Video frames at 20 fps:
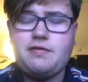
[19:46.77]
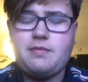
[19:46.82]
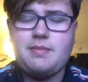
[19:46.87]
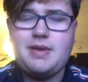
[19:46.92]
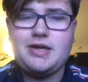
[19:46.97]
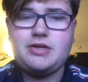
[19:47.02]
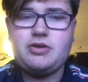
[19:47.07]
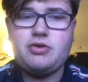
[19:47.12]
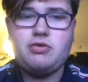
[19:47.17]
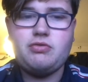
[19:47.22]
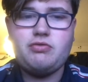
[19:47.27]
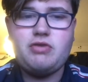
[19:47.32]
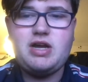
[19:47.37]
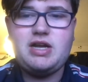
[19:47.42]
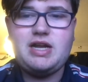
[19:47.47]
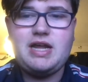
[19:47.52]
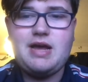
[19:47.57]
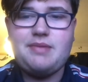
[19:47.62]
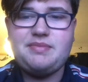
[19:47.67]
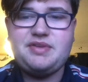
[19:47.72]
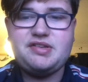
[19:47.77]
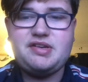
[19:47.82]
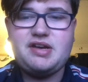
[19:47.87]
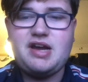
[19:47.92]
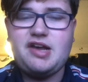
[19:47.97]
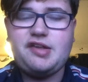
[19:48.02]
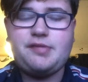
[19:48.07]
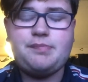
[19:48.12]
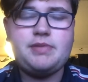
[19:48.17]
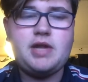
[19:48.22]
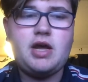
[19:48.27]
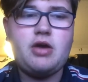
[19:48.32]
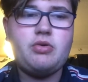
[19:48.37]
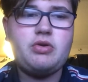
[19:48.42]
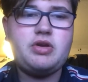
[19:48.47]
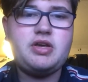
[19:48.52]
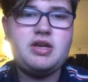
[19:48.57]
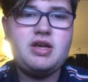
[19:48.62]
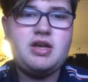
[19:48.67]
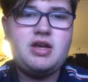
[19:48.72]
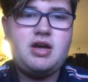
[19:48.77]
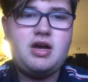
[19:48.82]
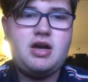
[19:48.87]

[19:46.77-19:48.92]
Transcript: for Michael. Really am. He's a nice bloke.